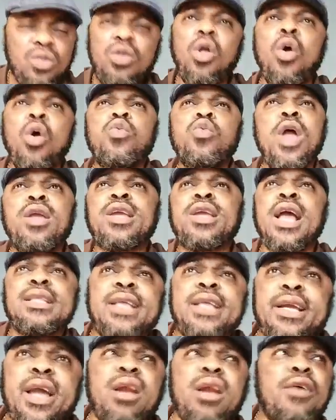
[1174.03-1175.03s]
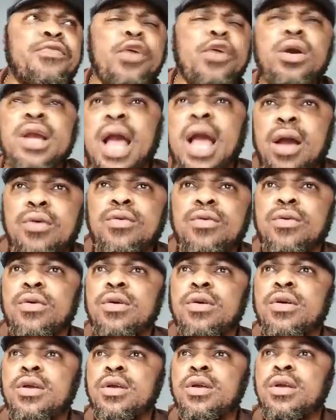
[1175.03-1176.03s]
where you can take care of your cow.
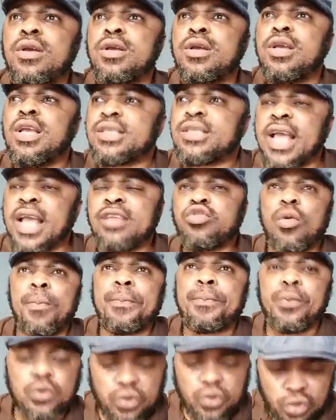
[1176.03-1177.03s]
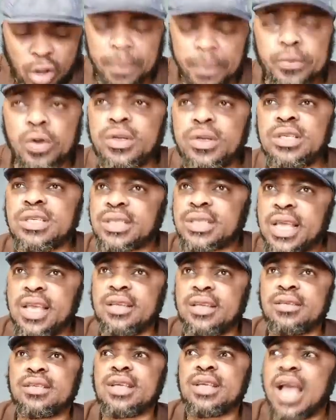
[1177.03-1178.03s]
It's time to put stop to these
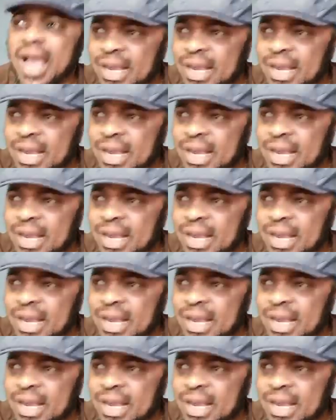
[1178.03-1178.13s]
things,